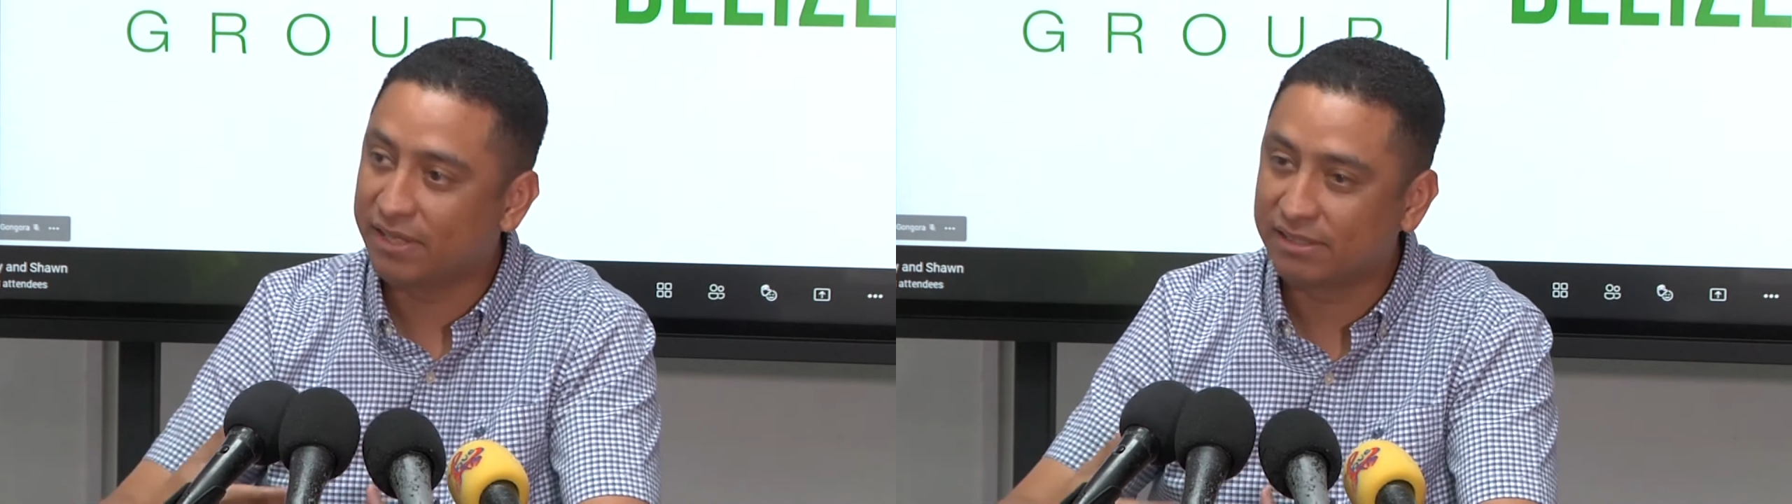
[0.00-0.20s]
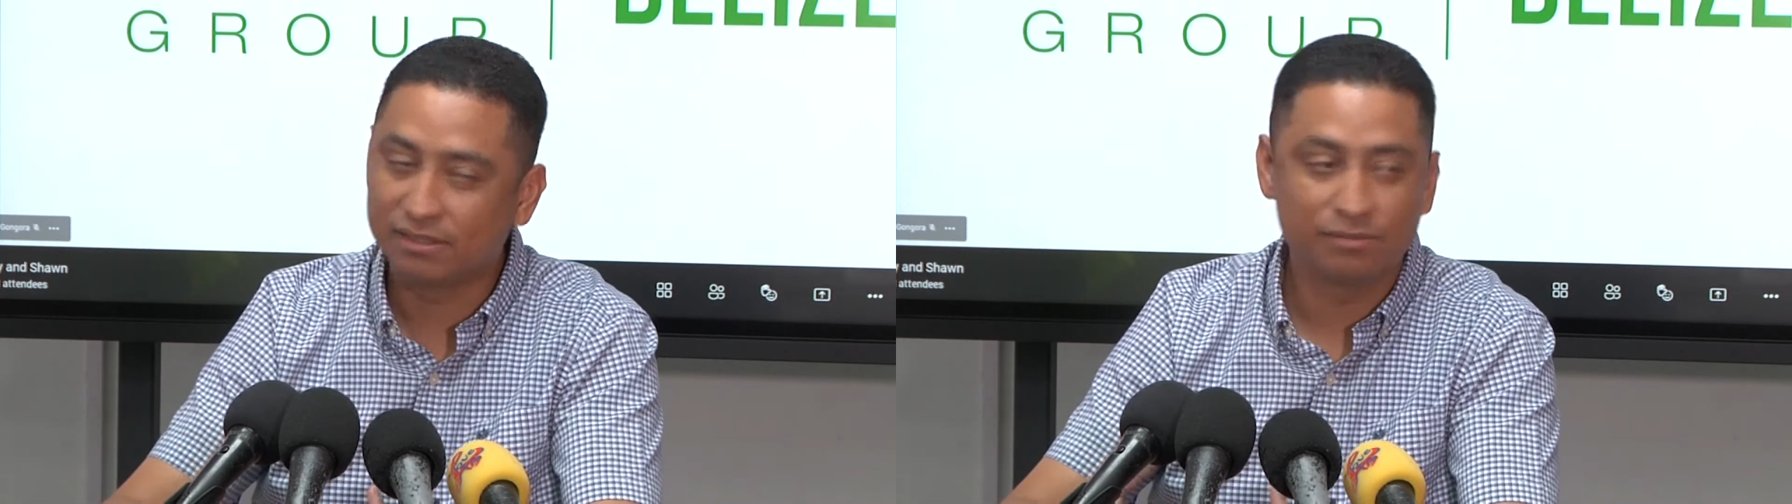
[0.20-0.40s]

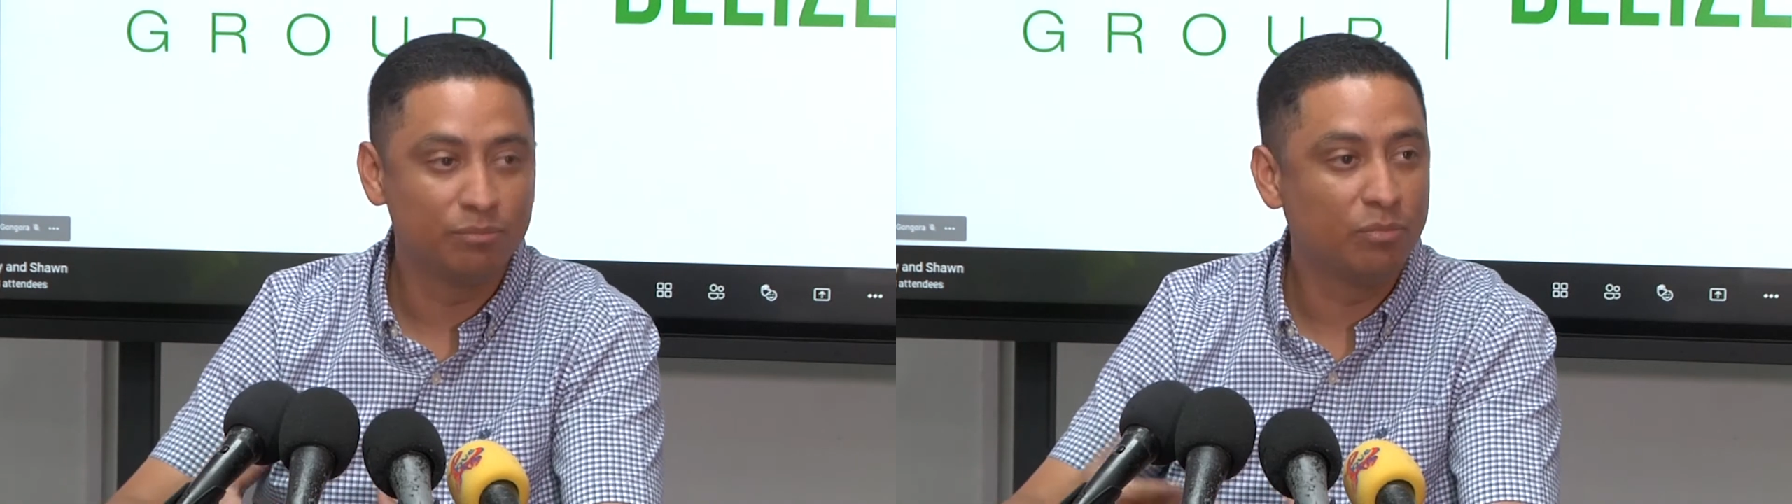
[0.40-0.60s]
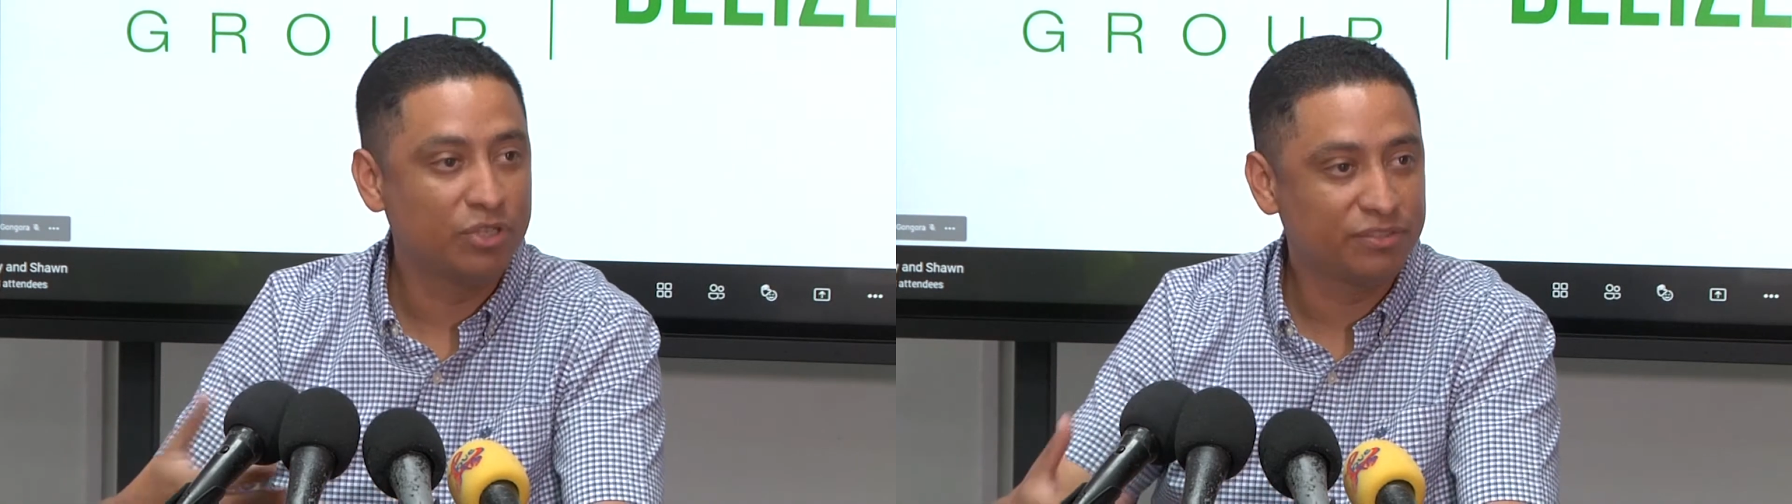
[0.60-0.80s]

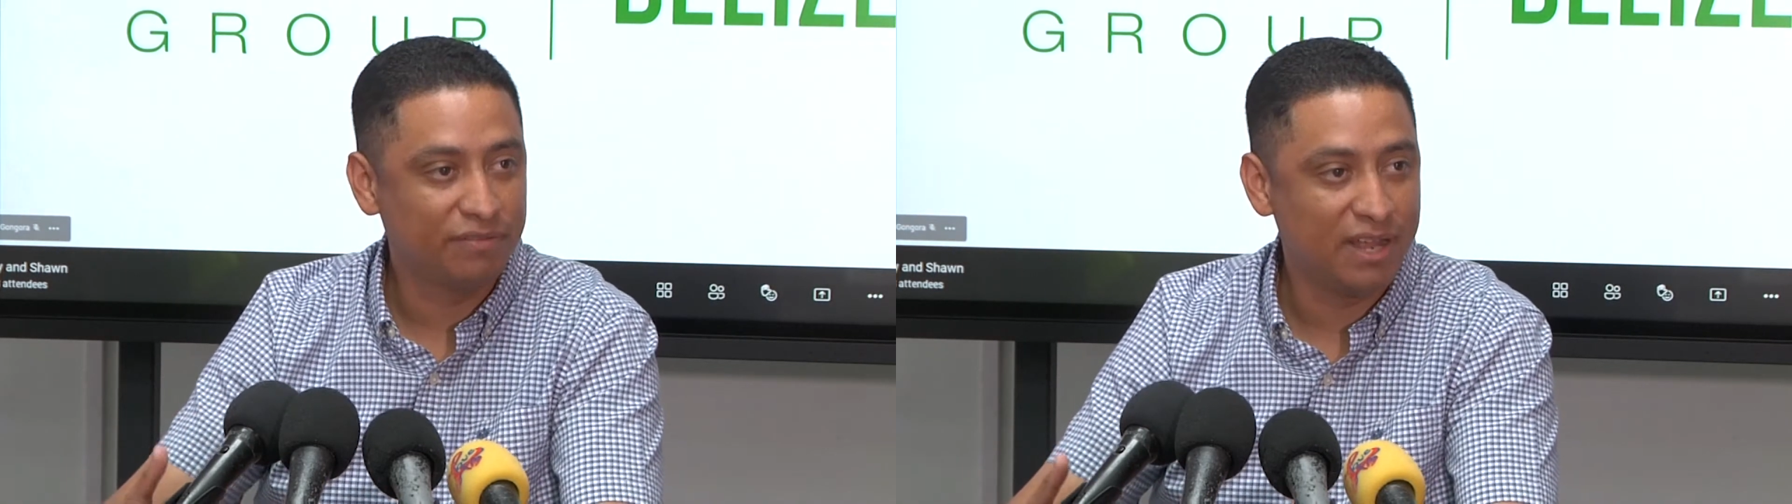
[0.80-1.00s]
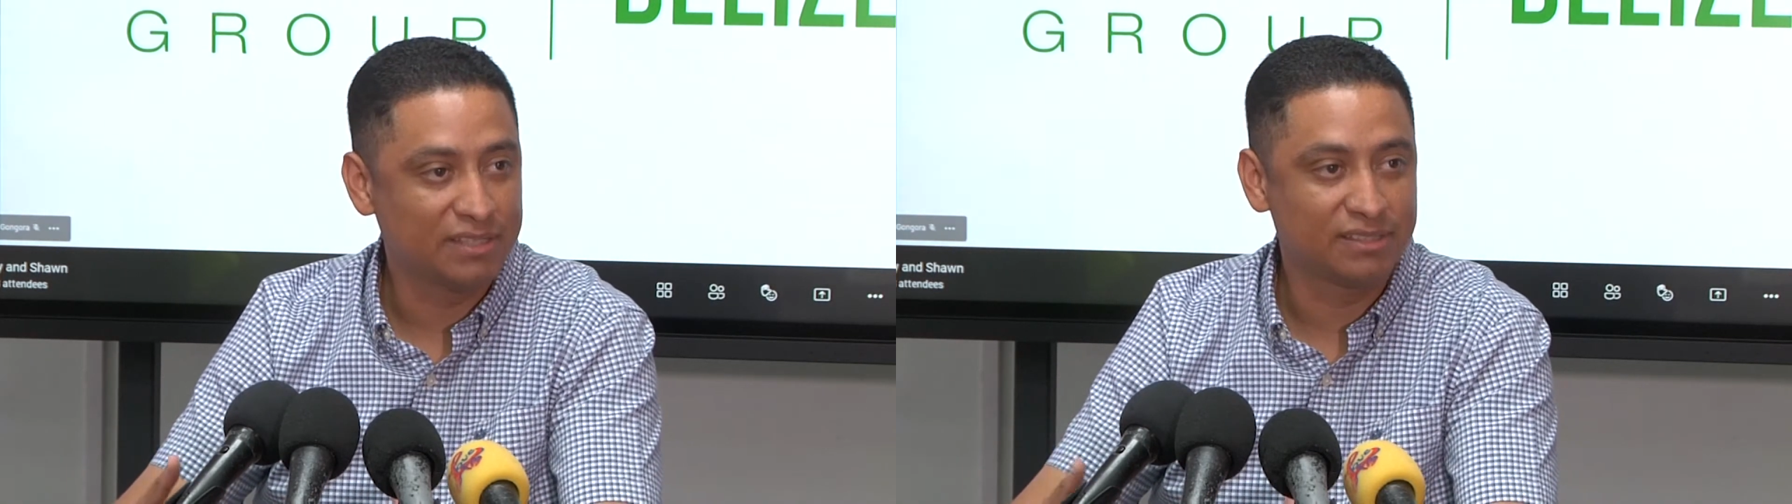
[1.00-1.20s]
vessels
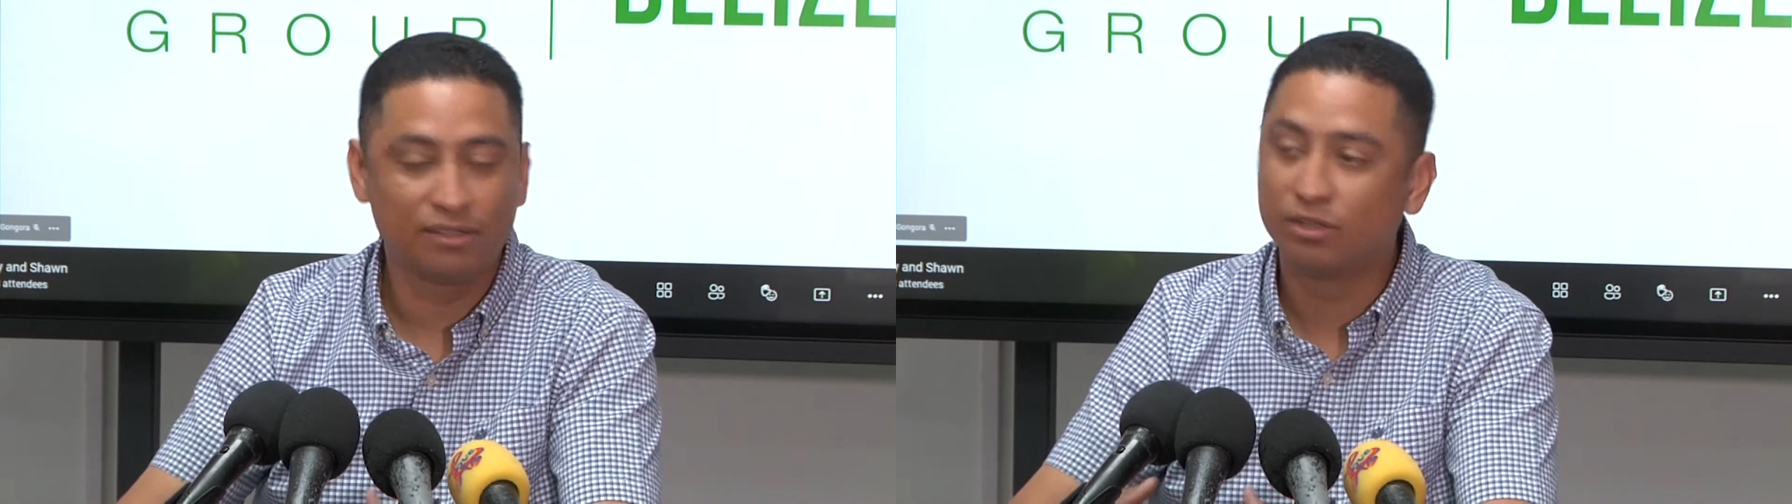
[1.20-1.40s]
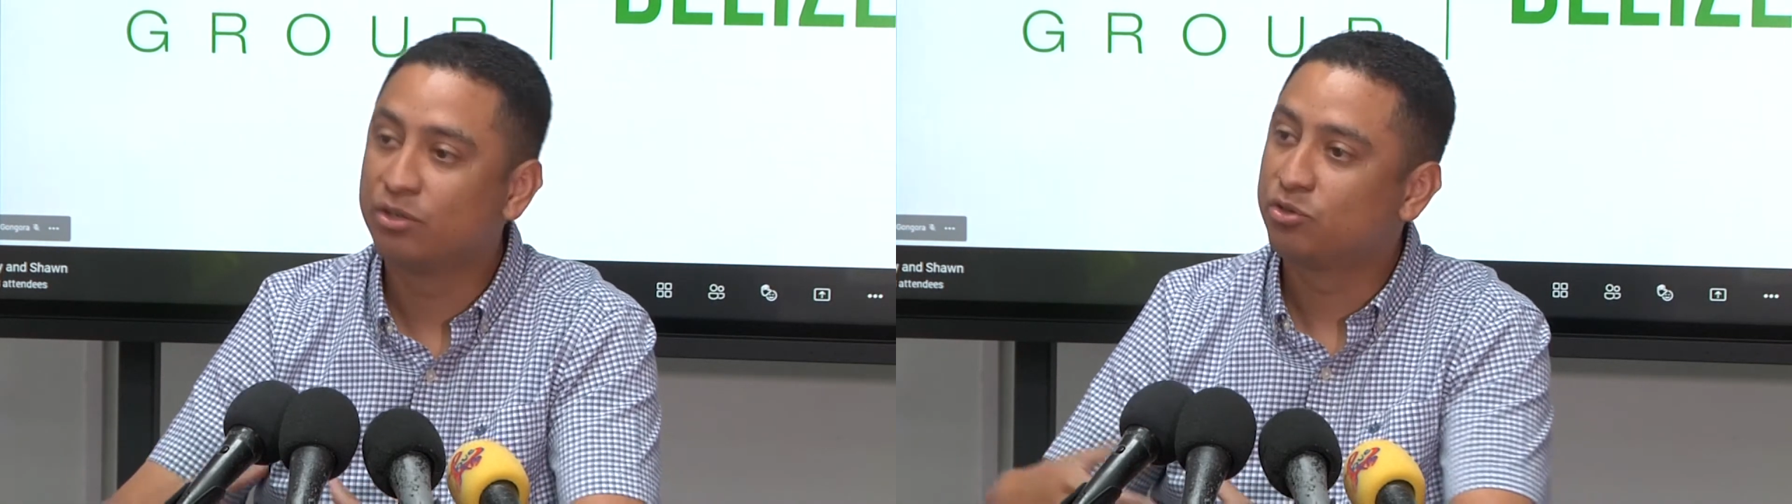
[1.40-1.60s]
much
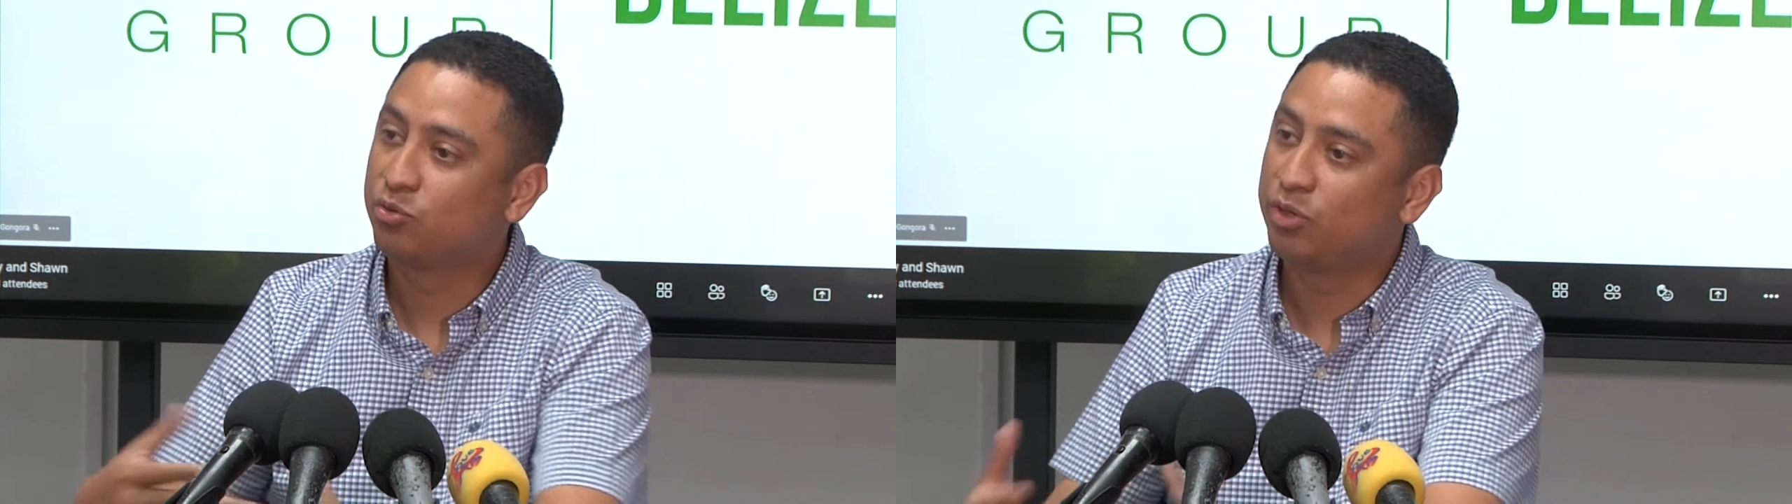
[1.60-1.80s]
faster